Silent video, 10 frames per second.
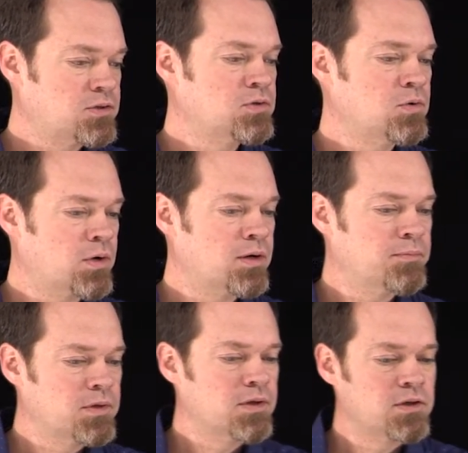you do
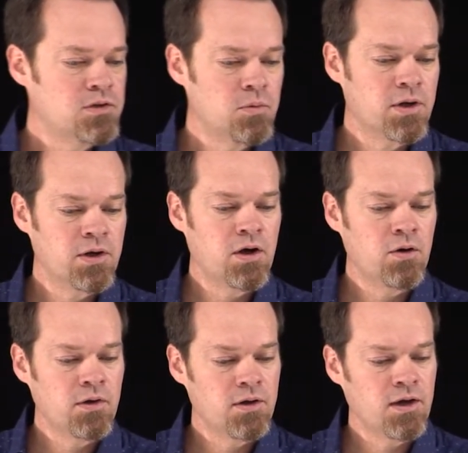want to
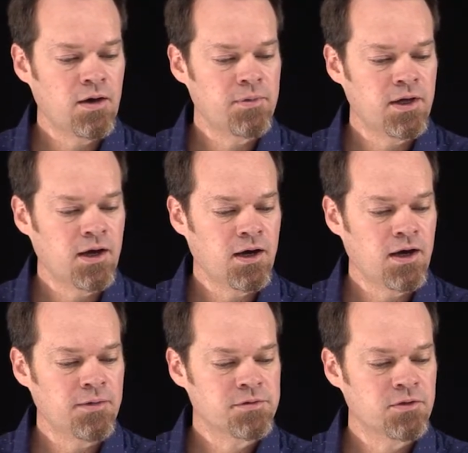note how many
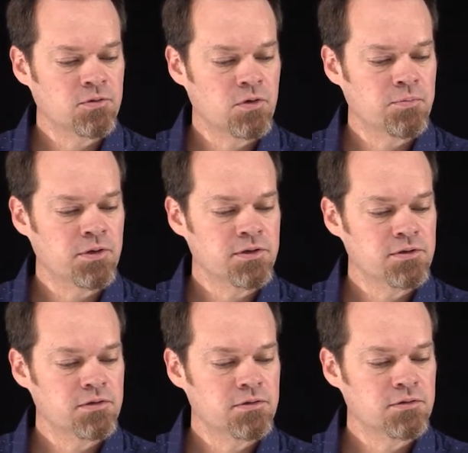IOPS and throughput,
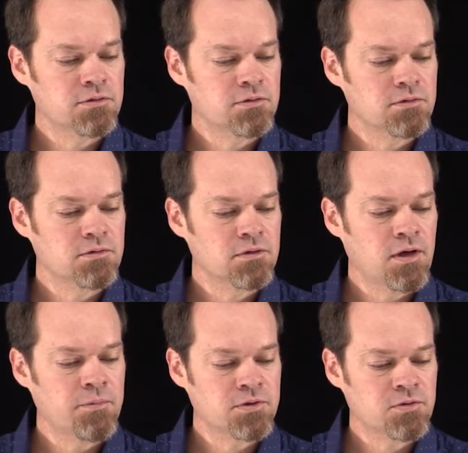
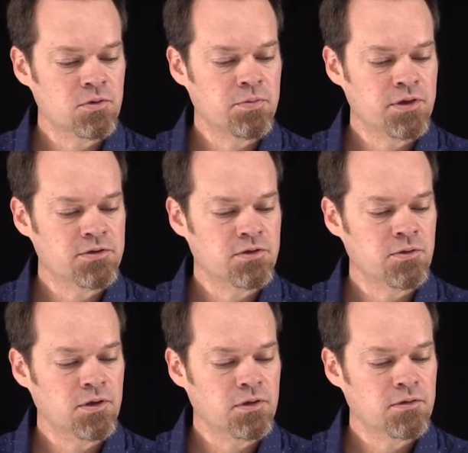how much throughput it's
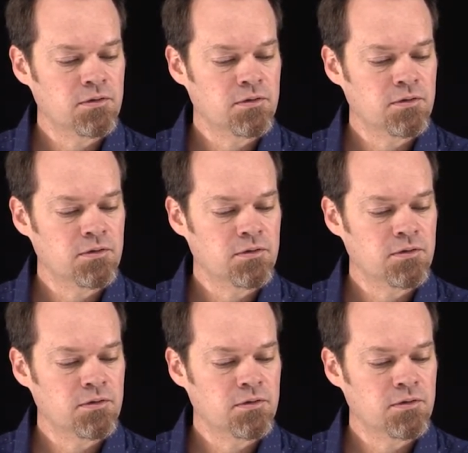doing,